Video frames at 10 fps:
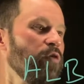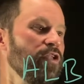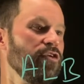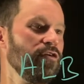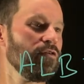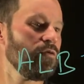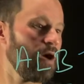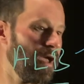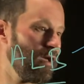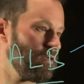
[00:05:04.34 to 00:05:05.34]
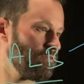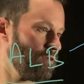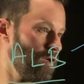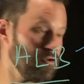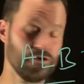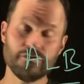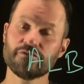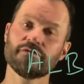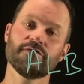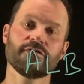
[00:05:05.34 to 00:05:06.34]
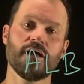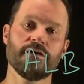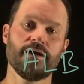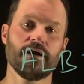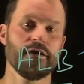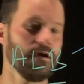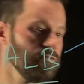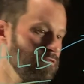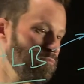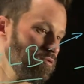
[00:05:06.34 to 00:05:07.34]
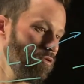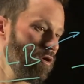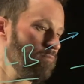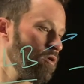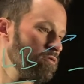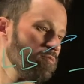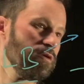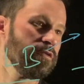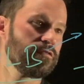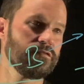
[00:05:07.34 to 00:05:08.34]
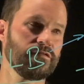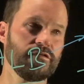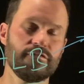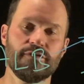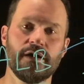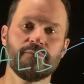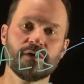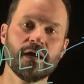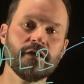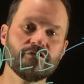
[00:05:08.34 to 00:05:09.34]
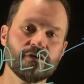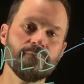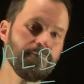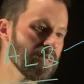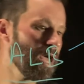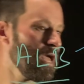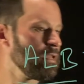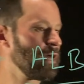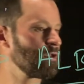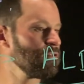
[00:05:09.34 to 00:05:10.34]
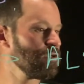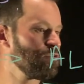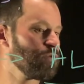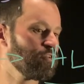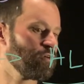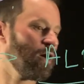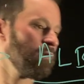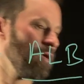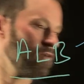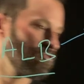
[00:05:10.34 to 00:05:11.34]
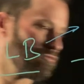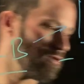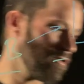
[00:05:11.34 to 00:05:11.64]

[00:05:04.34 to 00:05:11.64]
when you, as a user of Cloud.gov, deploy multiple instances of your application, not only do we try to make sure